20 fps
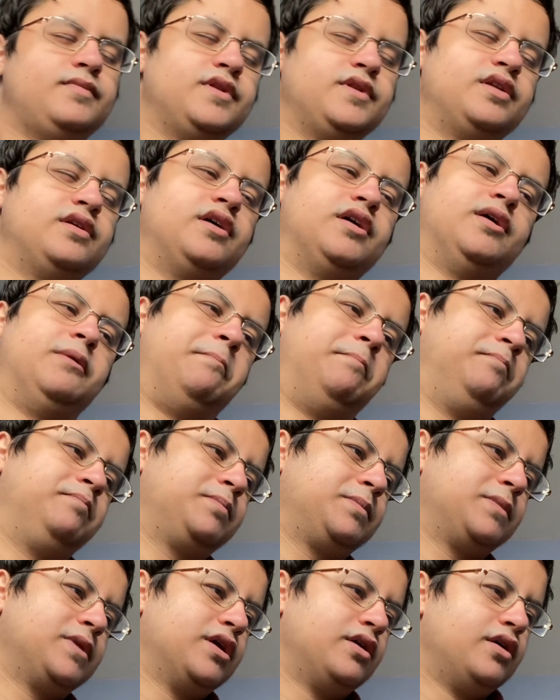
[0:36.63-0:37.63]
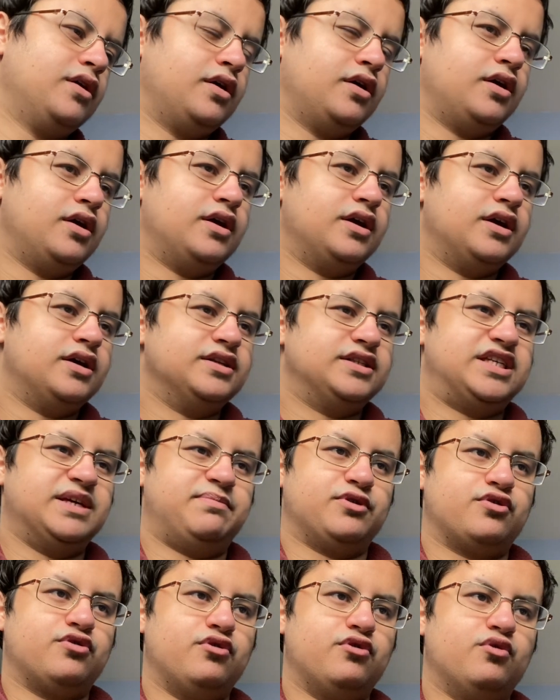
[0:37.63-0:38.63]

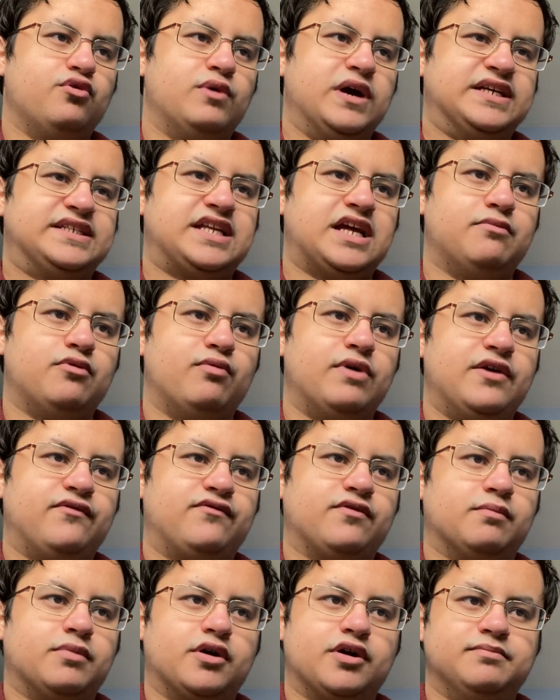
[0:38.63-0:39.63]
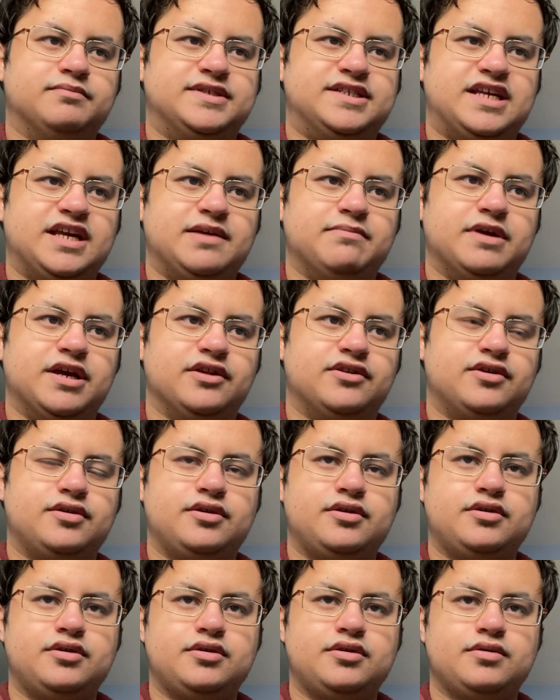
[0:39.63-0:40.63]
Typical West Ham away from home, timid,
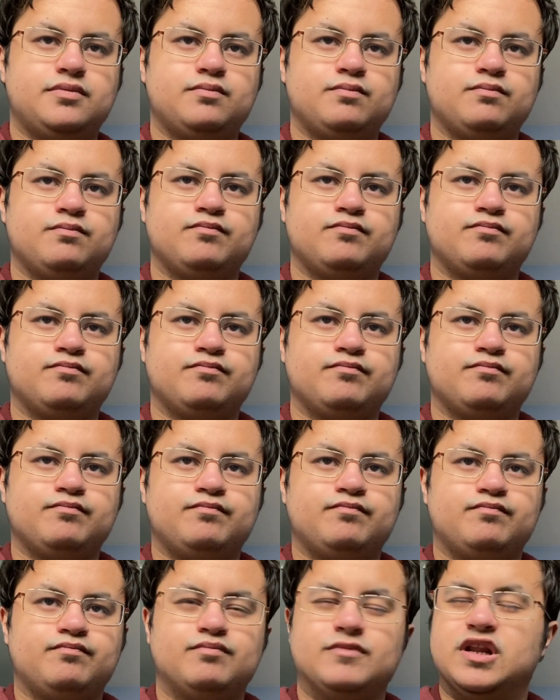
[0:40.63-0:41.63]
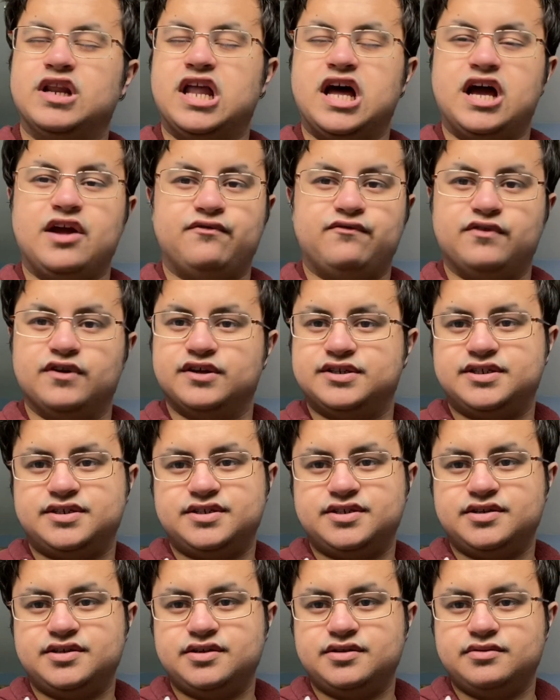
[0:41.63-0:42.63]

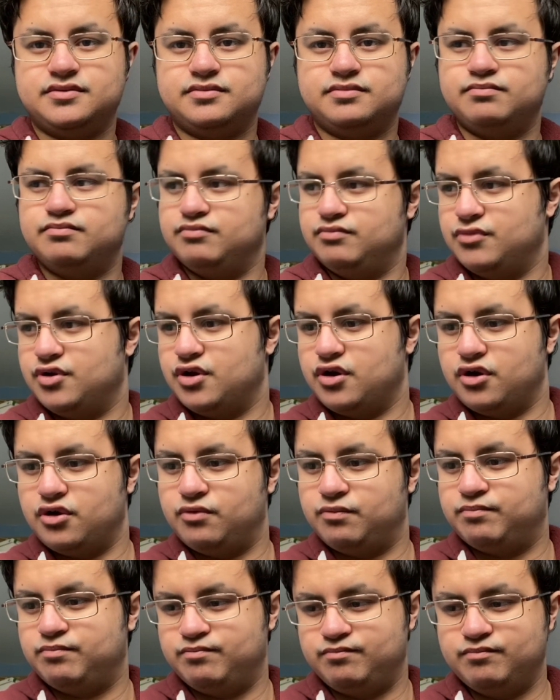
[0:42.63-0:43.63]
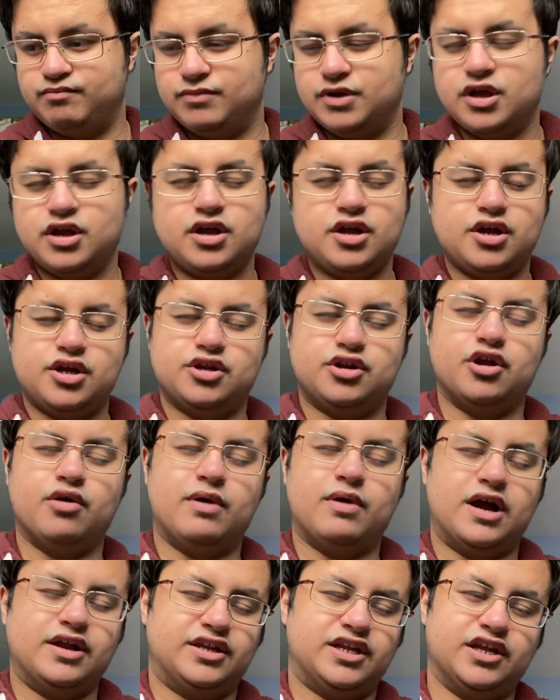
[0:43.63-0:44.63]
lifeless, no
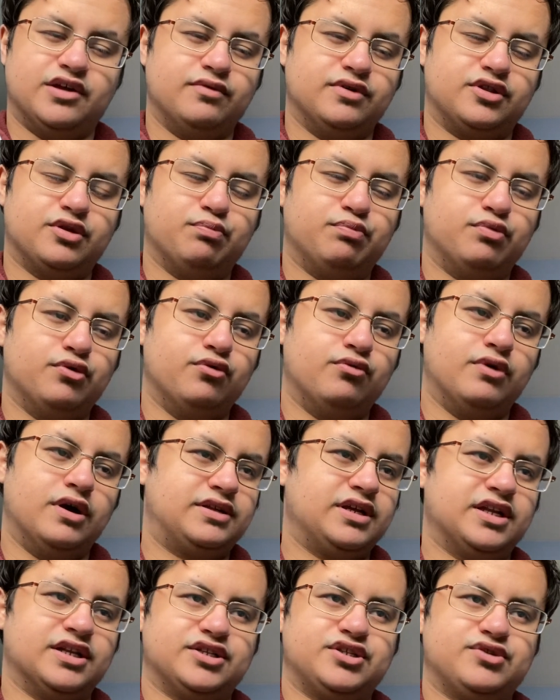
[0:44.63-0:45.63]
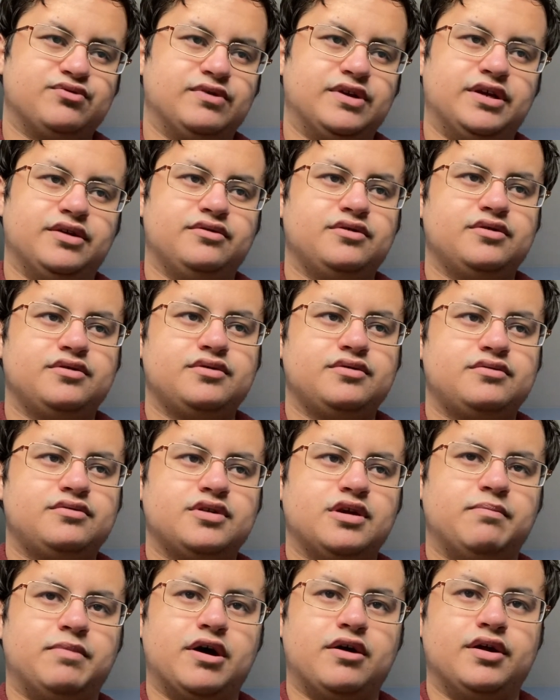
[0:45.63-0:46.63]
idea with the ball. I did a tweet
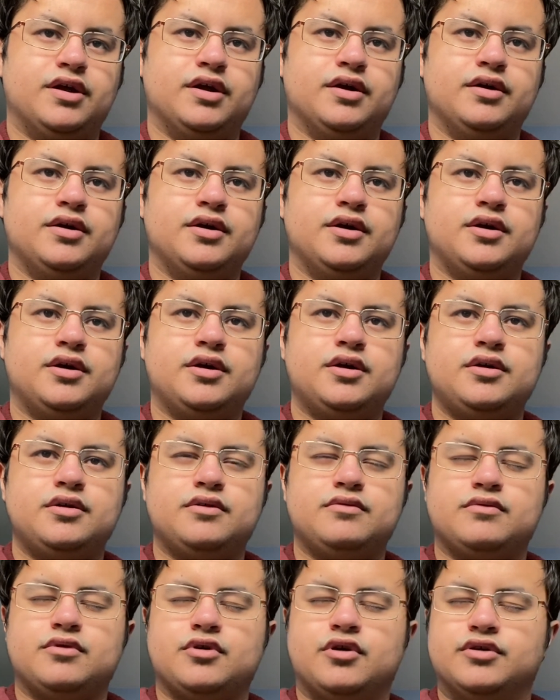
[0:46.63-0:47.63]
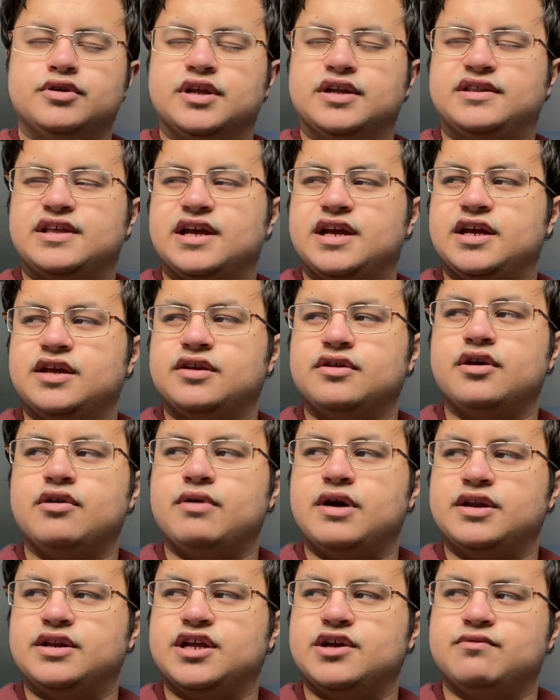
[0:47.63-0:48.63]
about it on the day, no
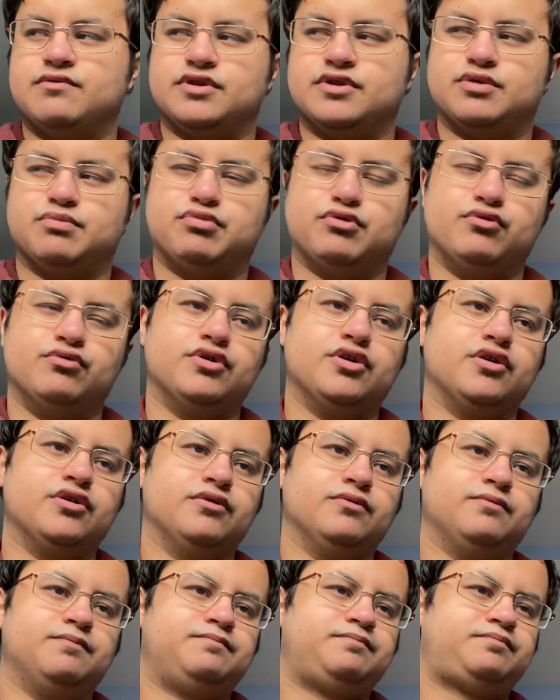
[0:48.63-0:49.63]
idea with the ball, no